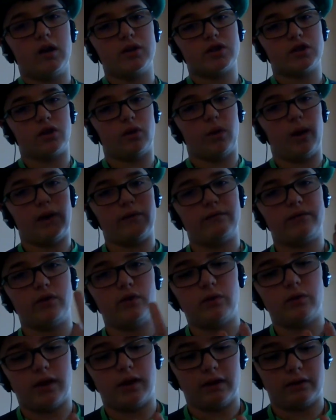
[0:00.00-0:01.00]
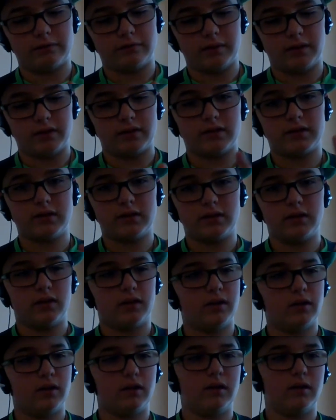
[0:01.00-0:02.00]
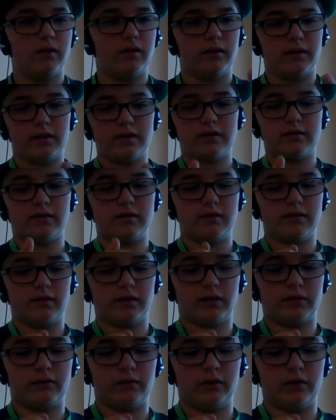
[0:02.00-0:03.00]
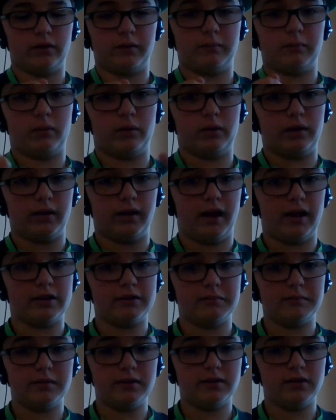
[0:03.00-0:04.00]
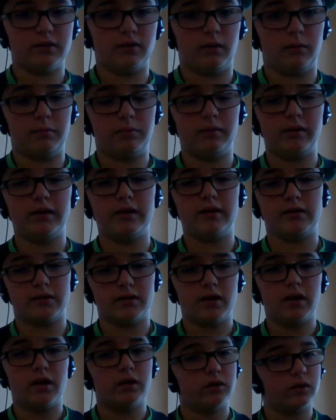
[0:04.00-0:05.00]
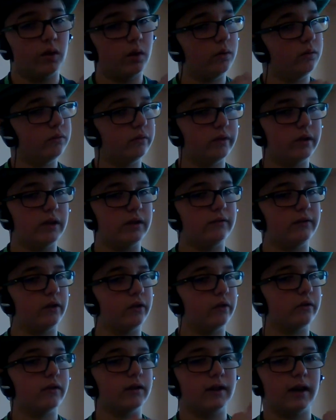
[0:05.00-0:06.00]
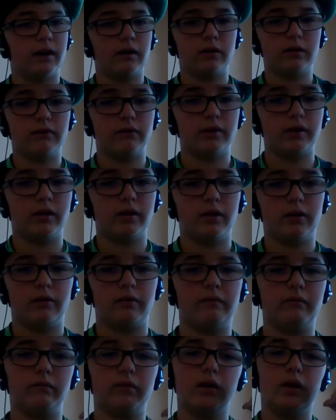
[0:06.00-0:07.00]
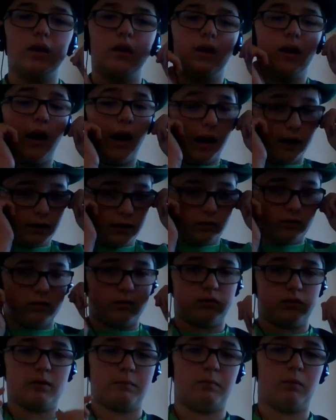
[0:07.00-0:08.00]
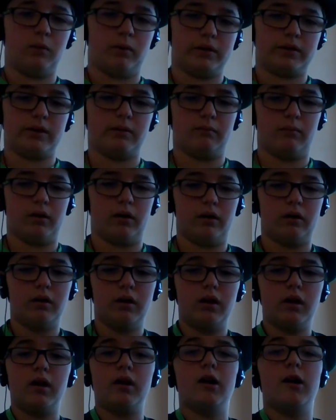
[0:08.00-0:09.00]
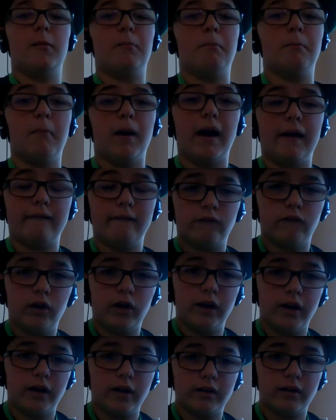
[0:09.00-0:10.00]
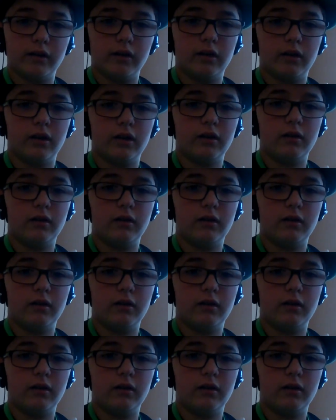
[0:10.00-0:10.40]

So I have two announcements. This is like a really important announcement, so please don't leave, don't click out of the video. I need you to support someone. My friend,